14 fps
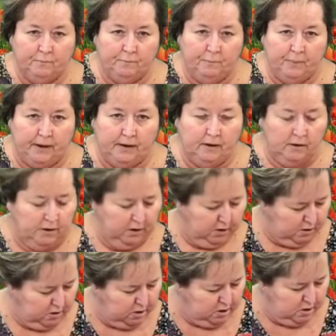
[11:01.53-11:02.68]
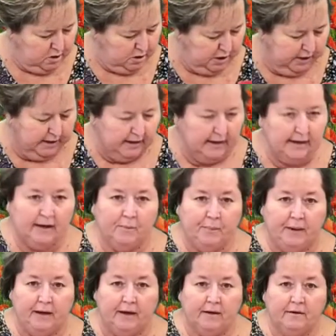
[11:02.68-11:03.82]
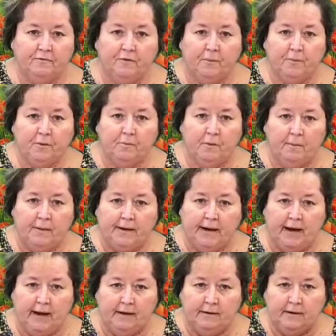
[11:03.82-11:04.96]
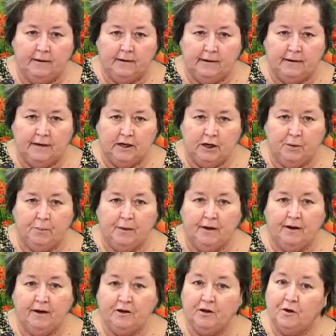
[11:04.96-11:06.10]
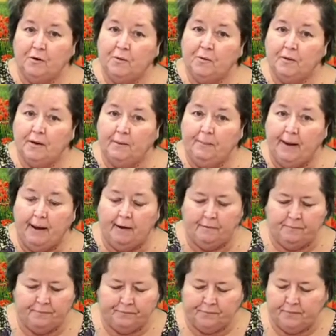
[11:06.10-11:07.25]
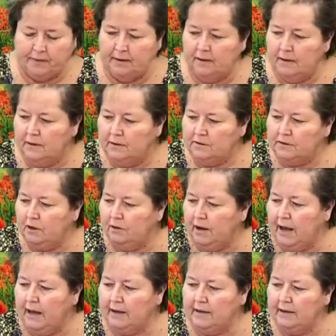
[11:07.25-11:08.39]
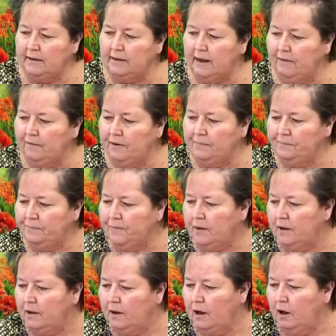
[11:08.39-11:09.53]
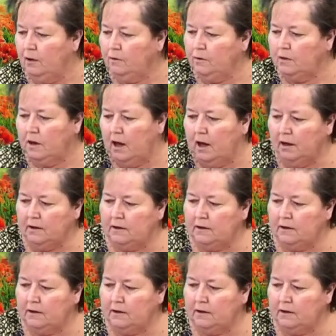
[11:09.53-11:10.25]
pin on here. You can get a little pin from your mom and dad. You can pin it on your lapel. So at 11 o'clock,